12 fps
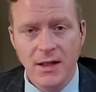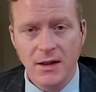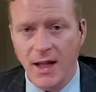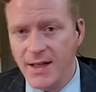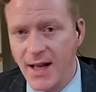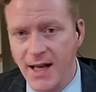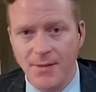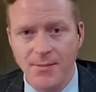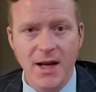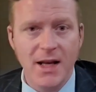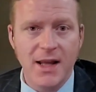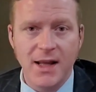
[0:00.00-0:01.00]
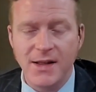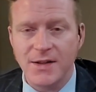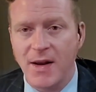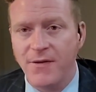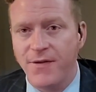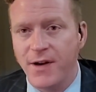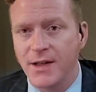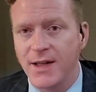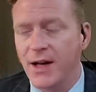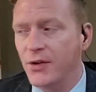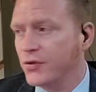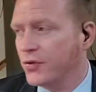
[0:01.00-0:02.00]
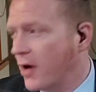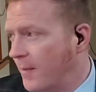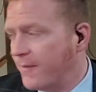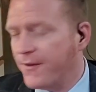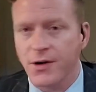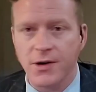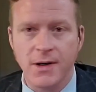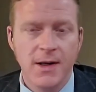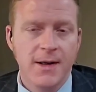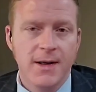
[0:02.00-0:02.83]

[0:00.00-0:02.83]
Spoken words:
late night comedians made fun of Donald Trump for,